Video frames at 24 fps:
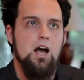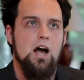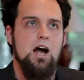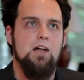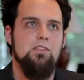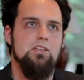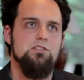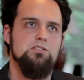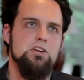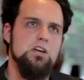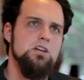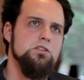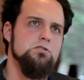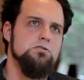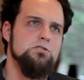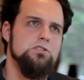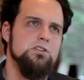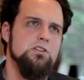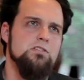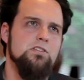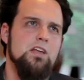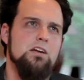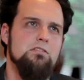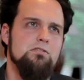uh, that's
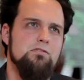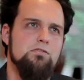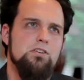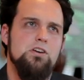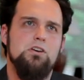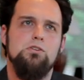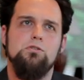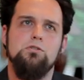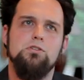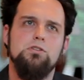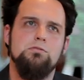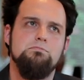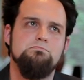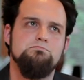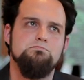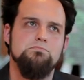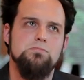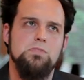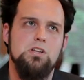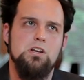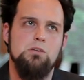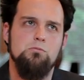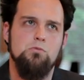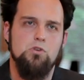interested in that field,
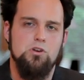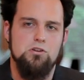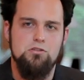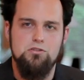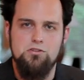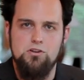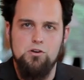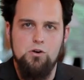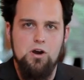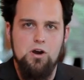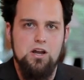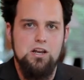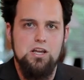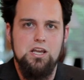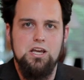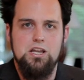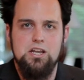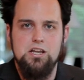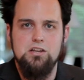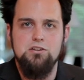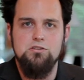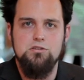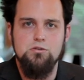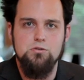you know, wants to know how to get
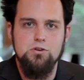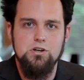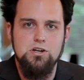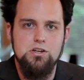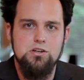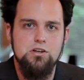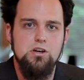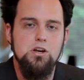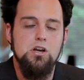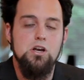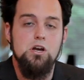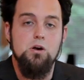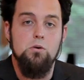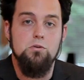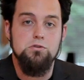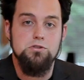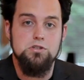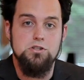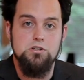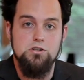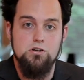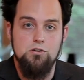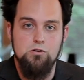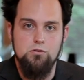into it, wants
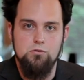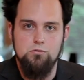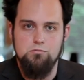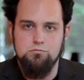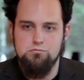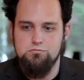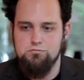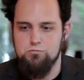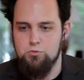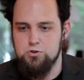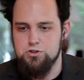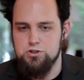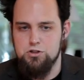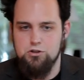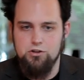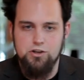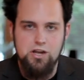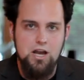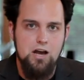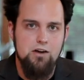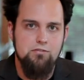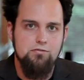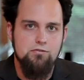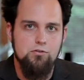to know what to look
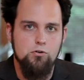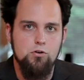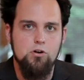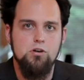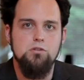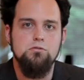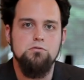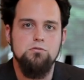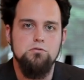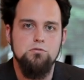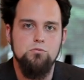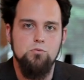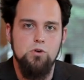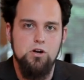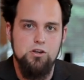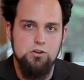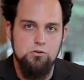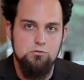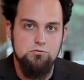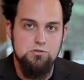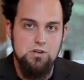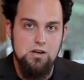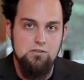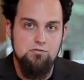out for, well,
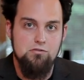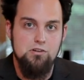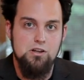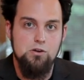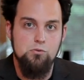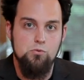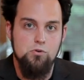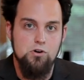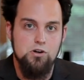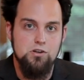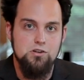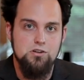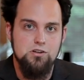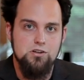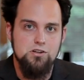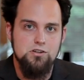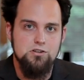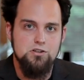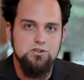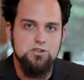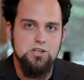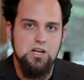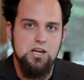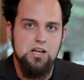you definitely want
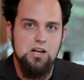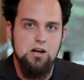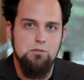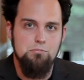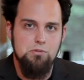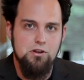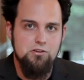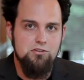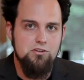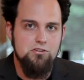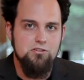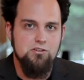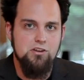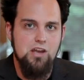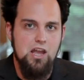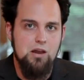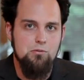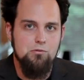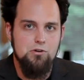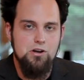to check it out. Plus, he's a gamer